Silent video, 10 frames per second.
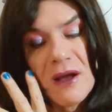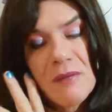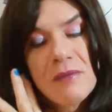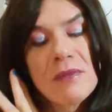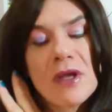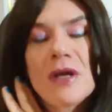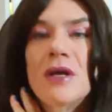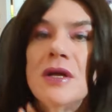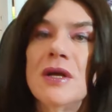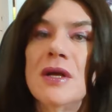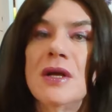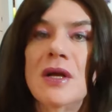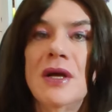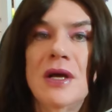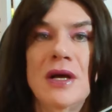
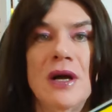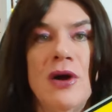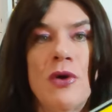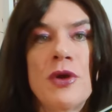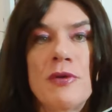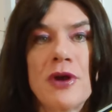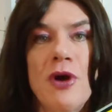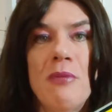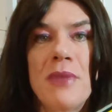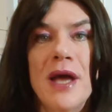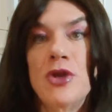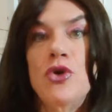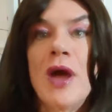or you're in a combat,